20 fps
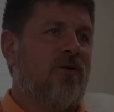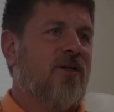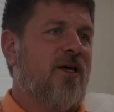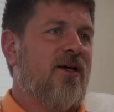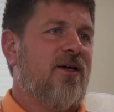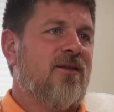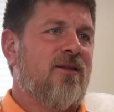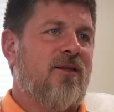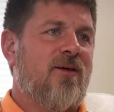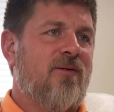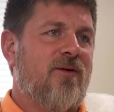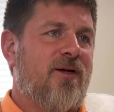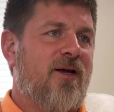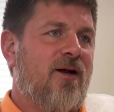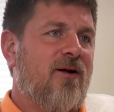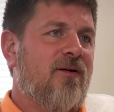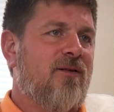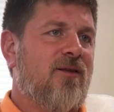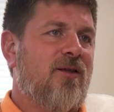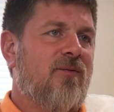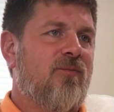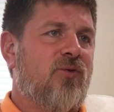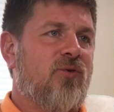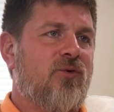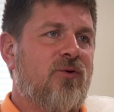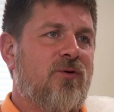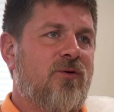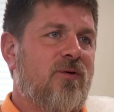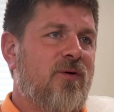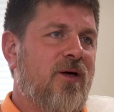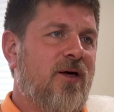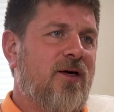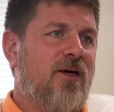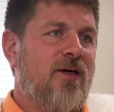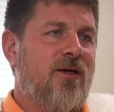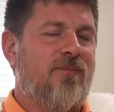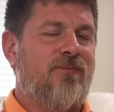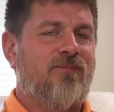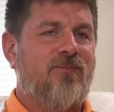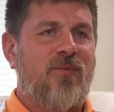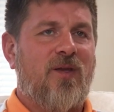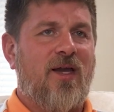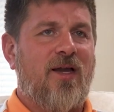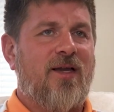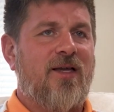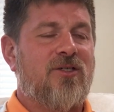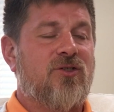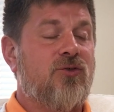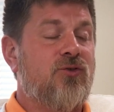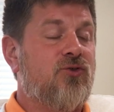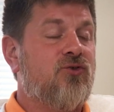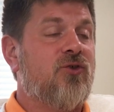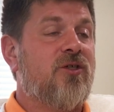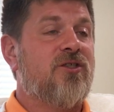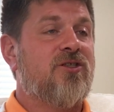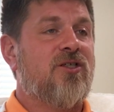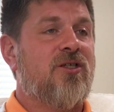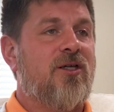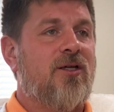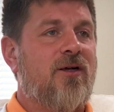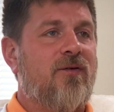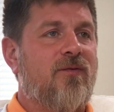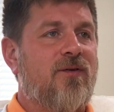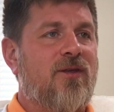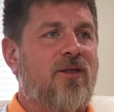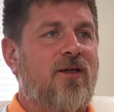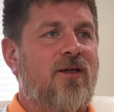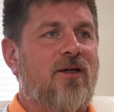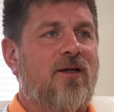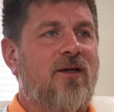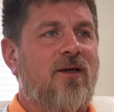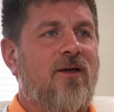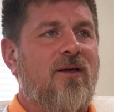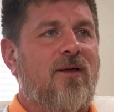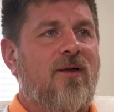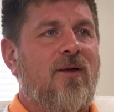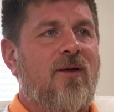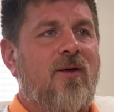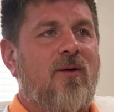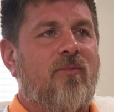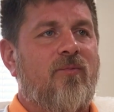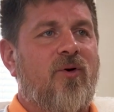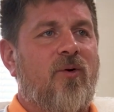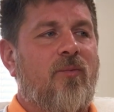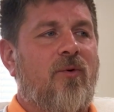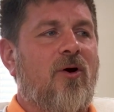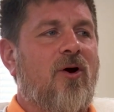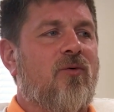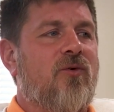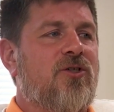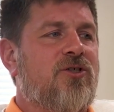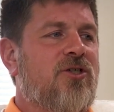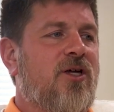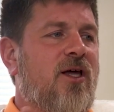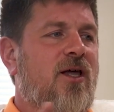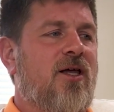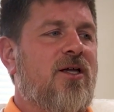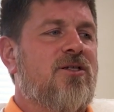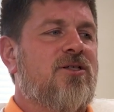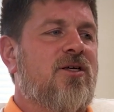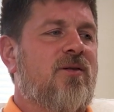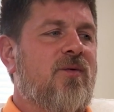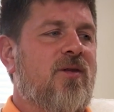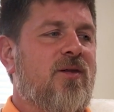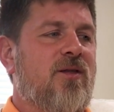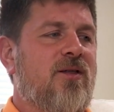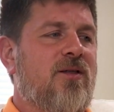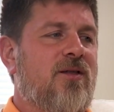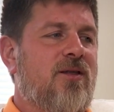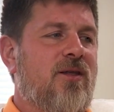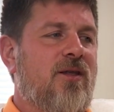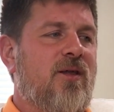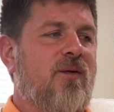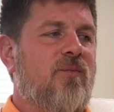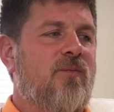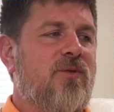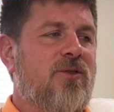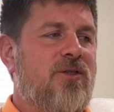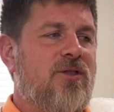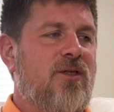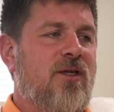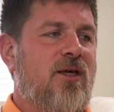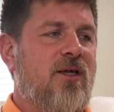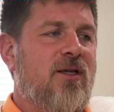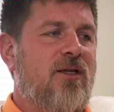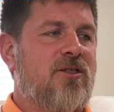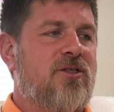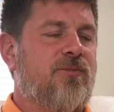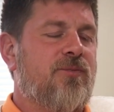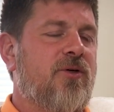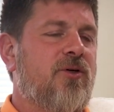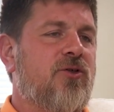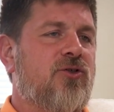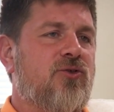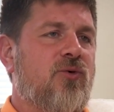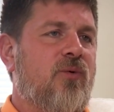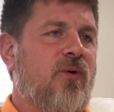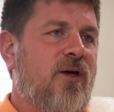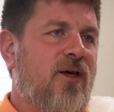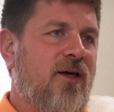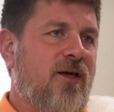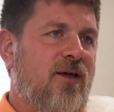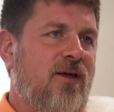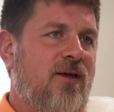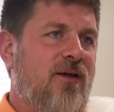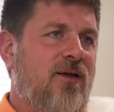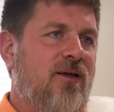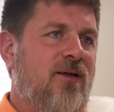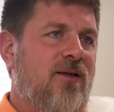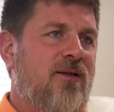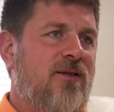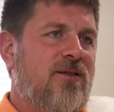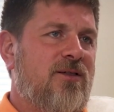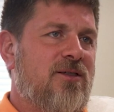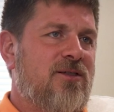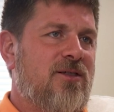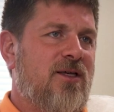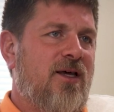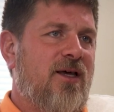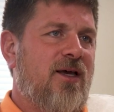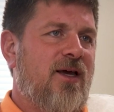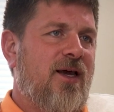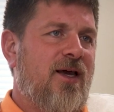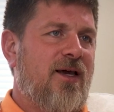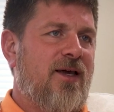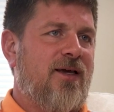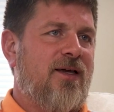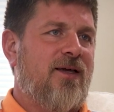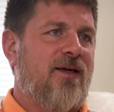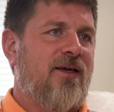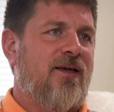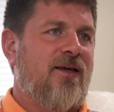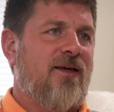taking care of them through, I guess, nutrition and everything, but Mark was challenging them in a spiritual way to say, hey,